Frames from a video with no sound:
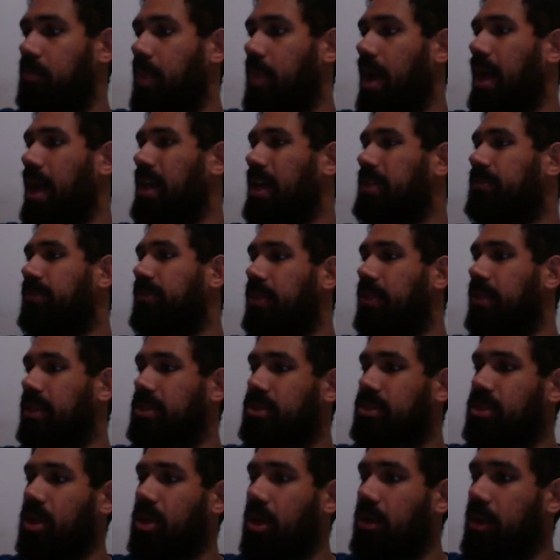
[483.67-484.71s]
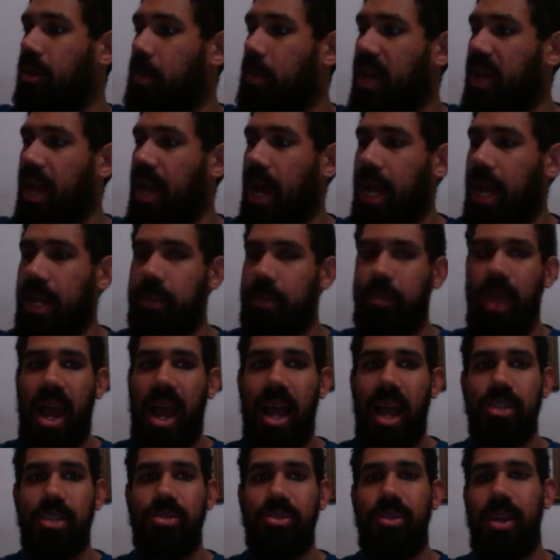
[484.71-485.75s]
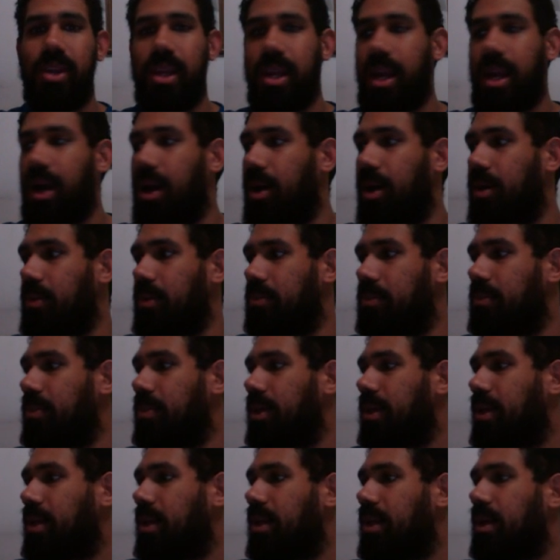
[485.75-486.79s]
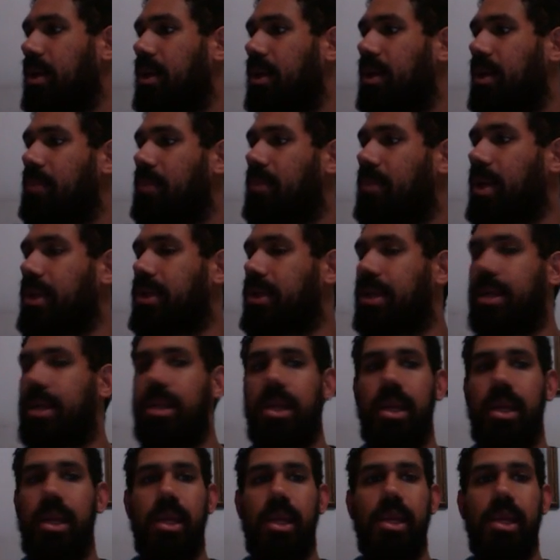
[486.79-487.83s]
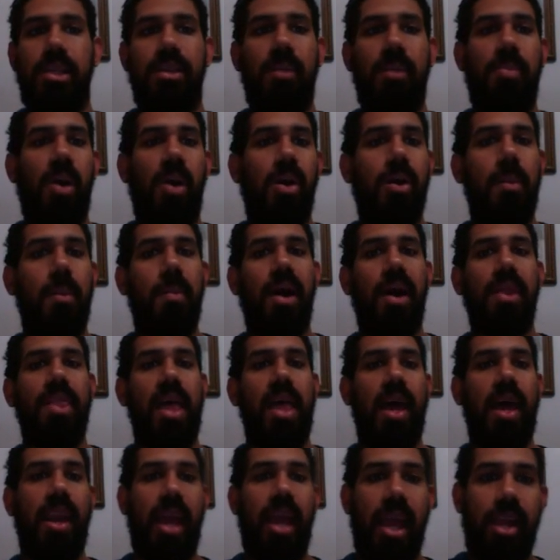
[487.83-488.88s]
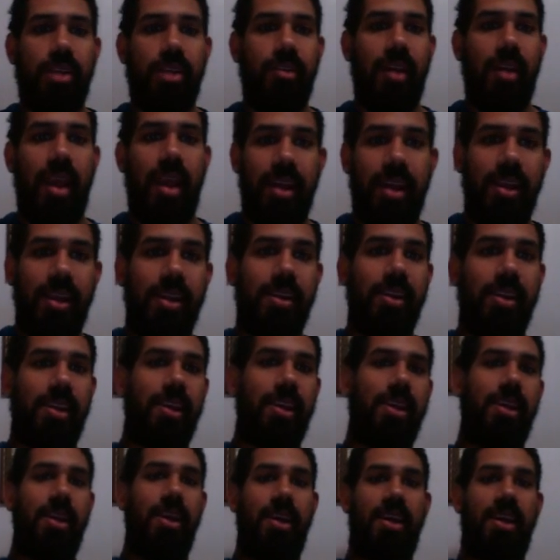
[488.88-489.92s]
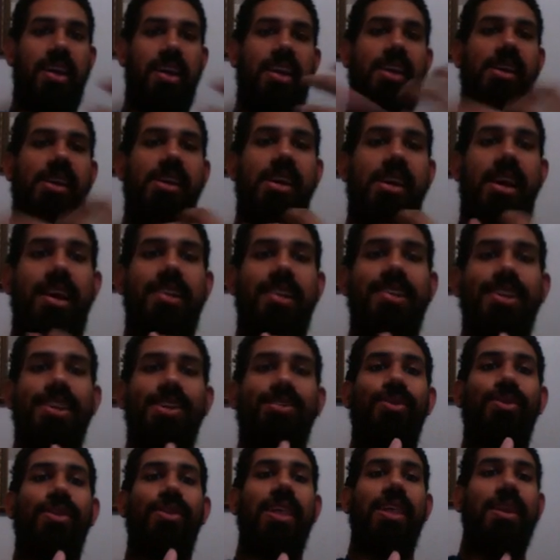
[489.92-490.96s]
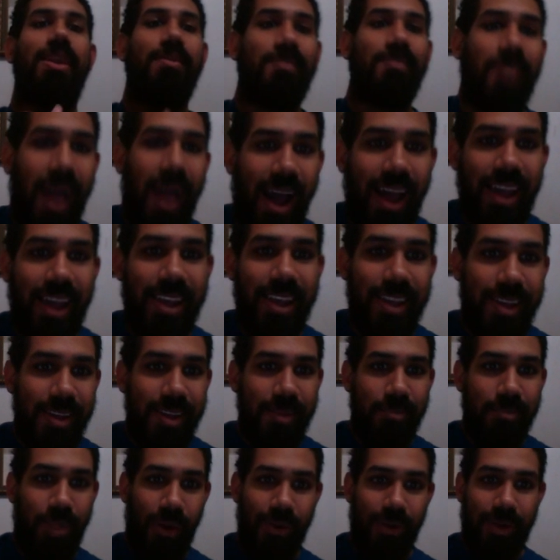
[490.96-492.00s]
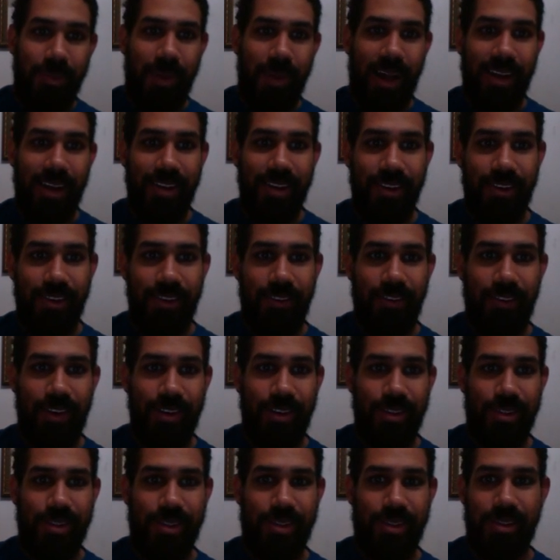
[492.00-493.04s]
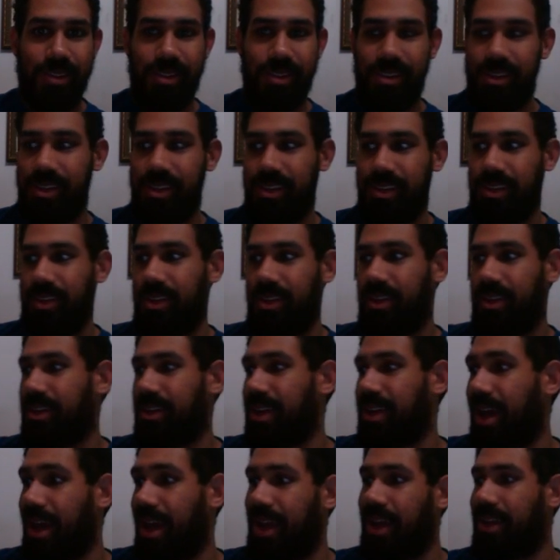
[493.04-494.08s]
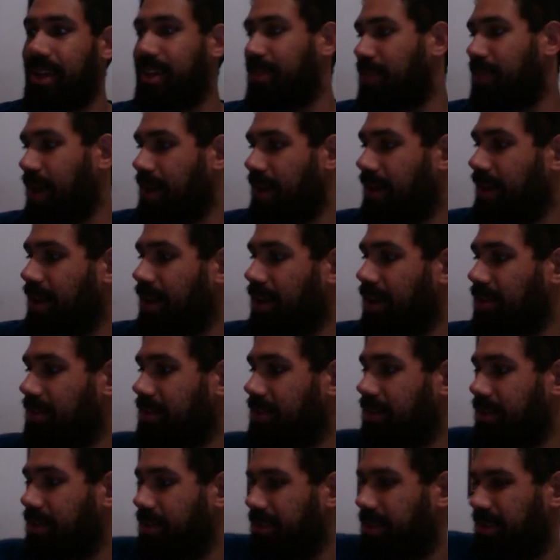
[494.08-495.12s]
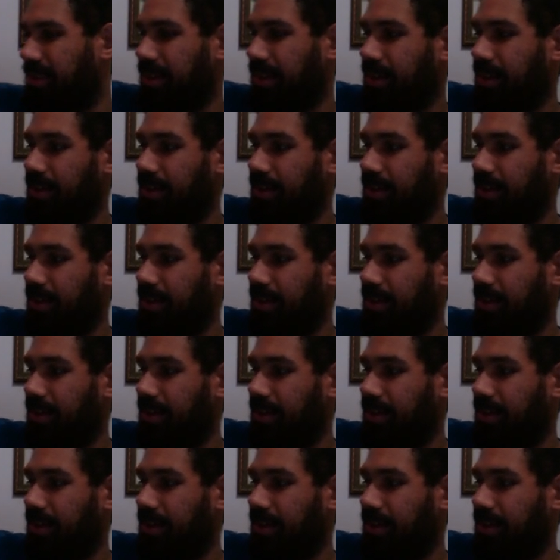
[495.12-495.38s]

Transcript: As for the story behind Pandring, basically he's a Pokemon that I created. He exists within my Pokemon universe, not anybody else's.